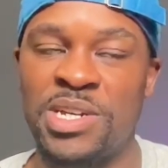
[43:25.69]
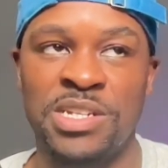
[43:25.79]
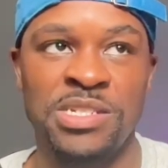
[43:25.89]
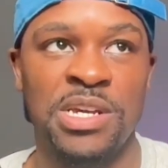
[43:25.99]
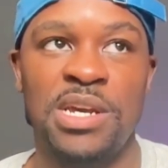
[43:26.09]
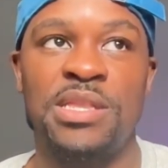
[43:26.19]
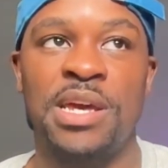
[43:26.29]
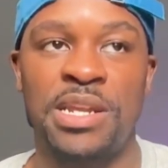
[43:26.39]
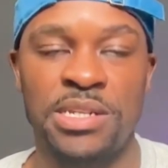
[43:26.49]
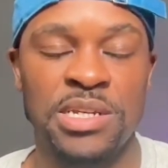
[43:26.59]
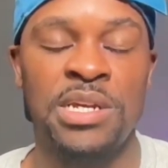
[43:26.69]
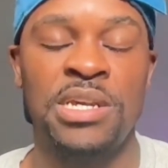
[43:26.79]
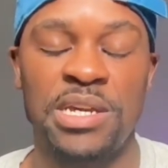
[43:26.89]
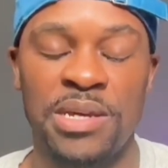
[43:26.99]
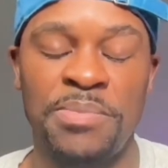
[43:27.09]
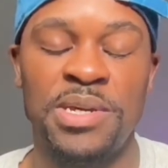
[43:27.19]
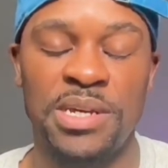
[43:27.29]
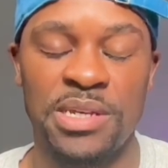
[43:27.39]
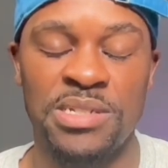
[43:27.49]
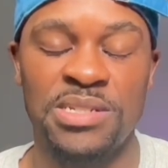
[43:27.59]
because that is a key
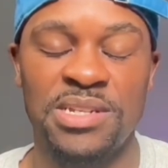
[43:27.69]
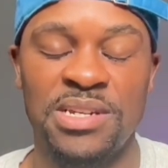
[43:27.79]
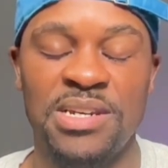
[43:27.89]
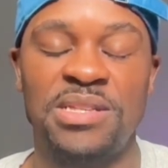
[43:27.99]
piece.